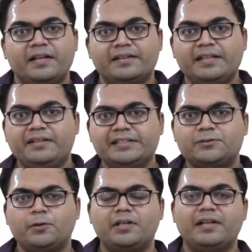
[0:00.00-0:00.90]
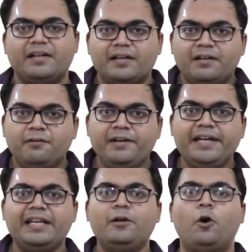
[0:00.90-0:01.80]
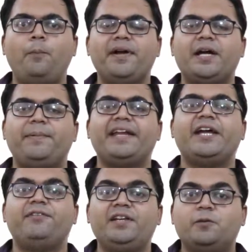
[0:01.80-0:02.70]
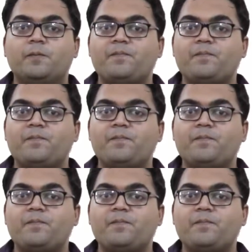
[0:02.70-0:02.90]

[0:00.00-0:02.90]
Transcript: then this could really open up an avenue